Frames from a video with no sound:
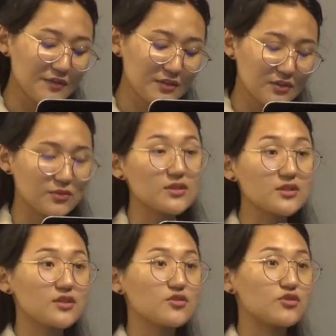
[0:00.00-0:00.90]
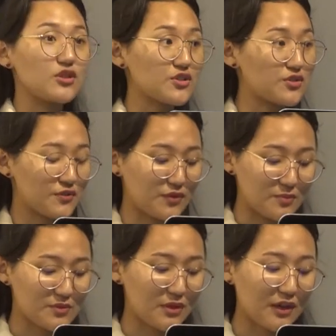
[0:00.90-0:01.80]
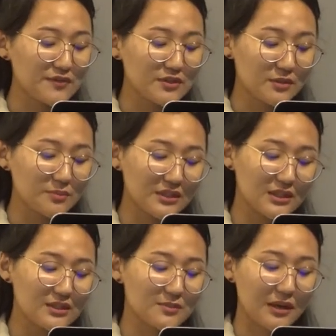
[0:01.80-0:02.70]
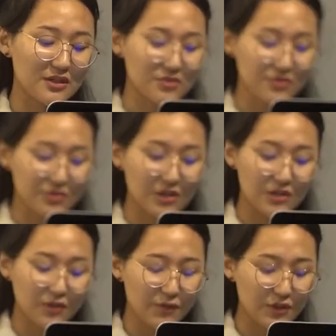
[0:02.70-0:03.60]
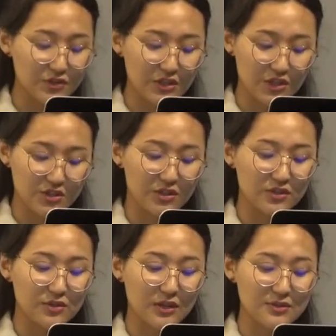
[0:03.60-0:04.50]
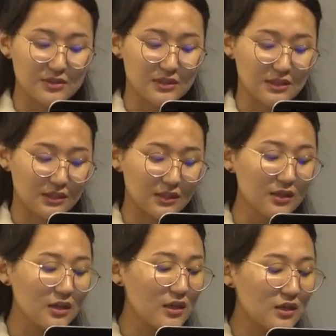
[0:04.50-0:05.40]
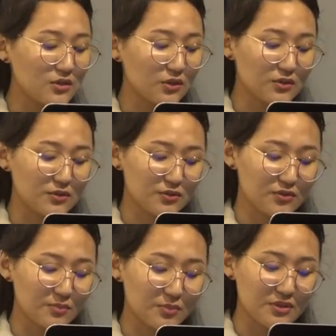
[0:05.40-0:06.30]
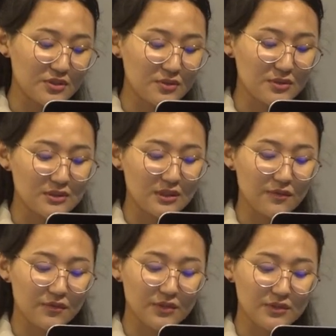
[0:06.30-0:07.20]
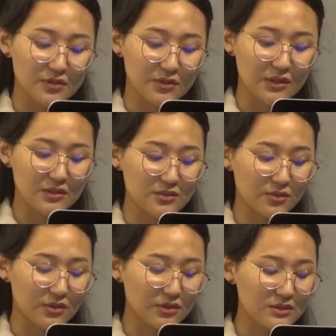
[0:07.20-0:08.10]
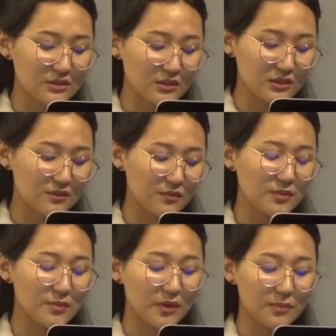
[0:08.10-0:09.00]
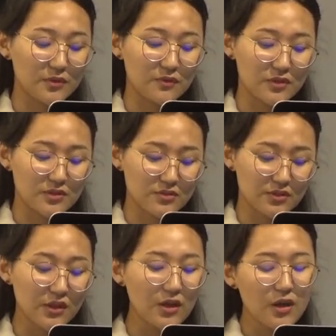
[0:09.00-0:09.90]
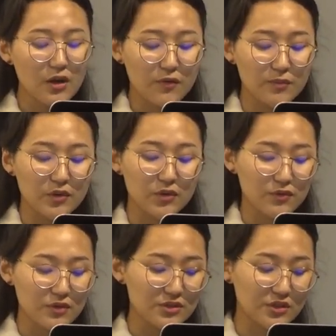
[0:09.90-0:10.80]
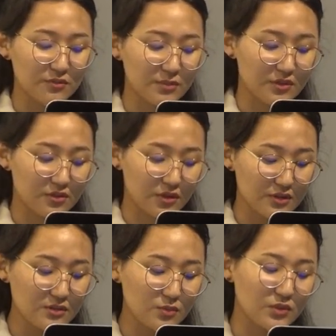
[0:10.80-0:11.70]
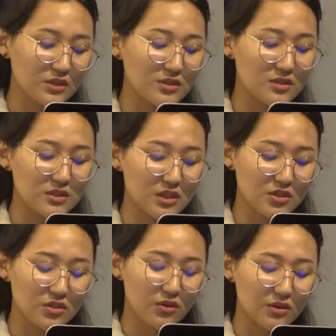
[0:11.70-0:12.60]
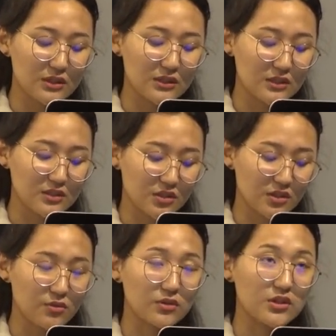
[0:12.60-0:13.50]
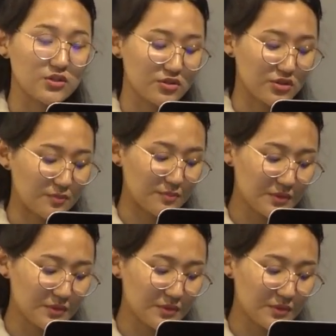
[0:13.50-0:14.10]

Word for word: So this is an introduction of him. So after completing his Bachelor of Education in 2009, Dr. Tsultrim pursued his MPhil degree in Historical Studies from the Department of History from the University of Madras with a dissertation on India-China relationship